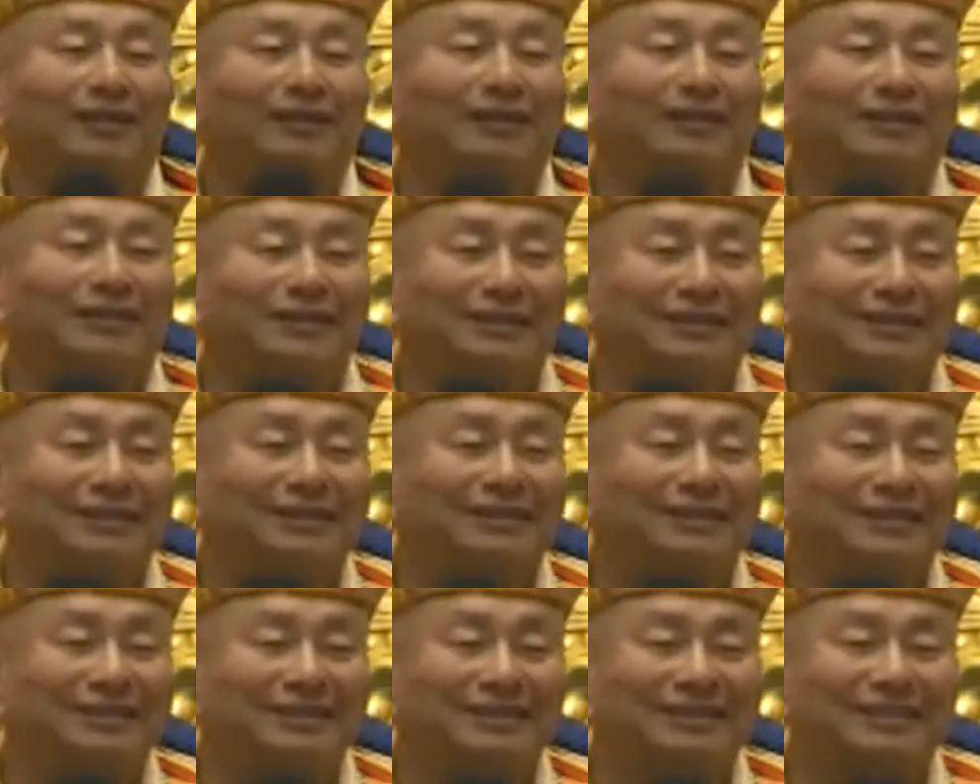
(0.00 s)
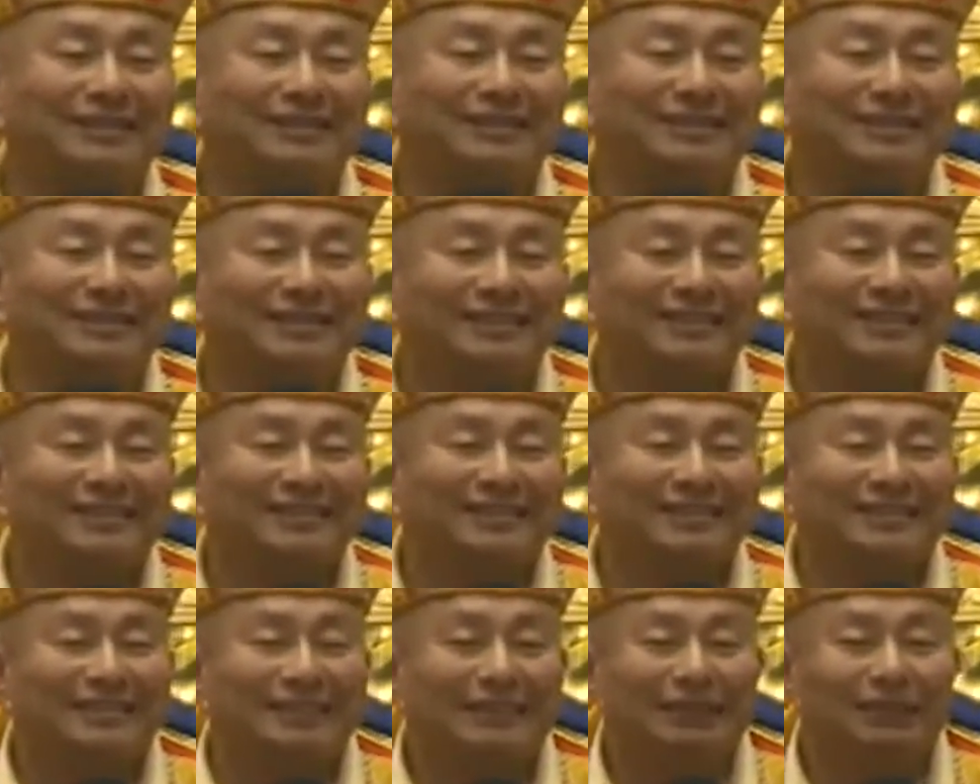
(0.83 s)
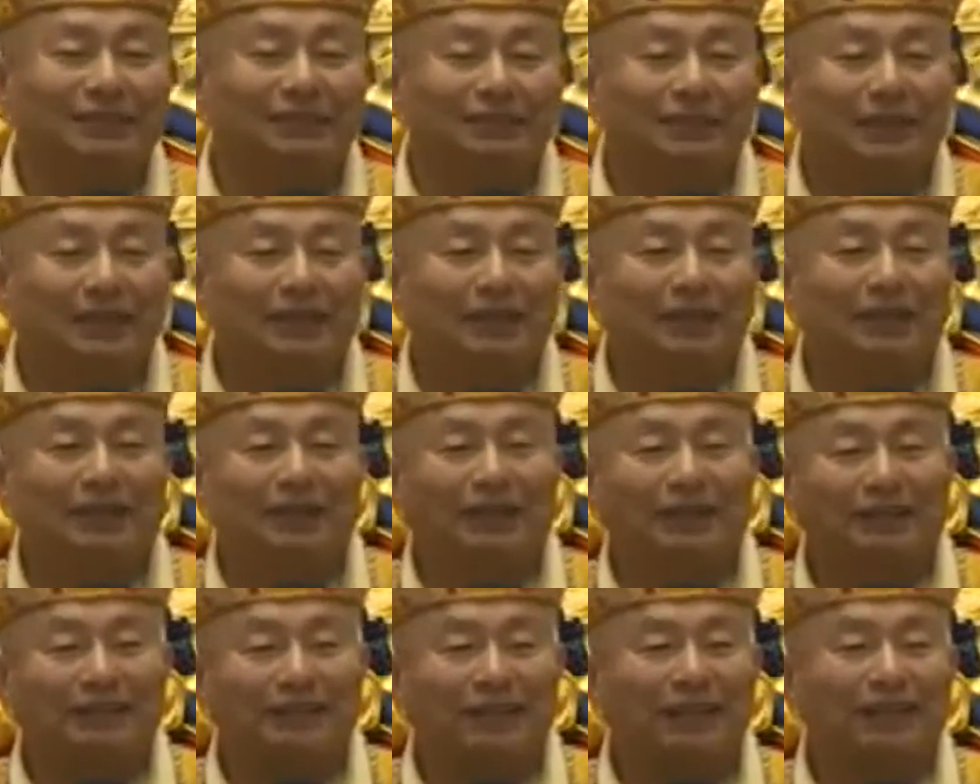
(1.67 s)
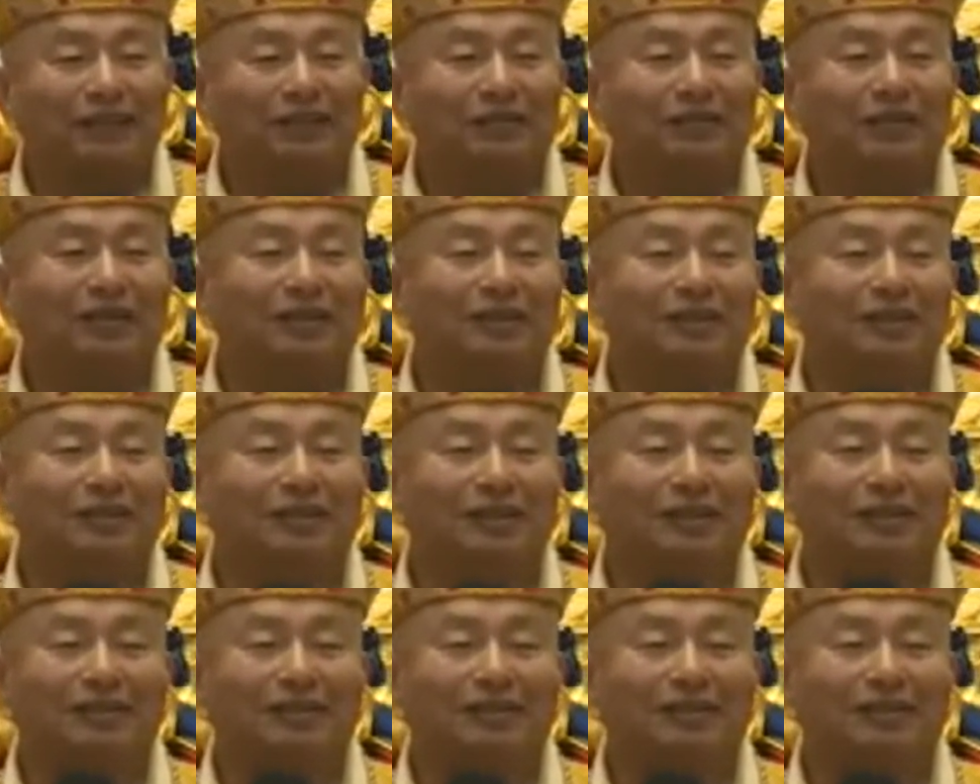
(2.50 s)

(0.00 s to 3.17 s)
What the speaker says: Taiwanese or Japanese? Comic.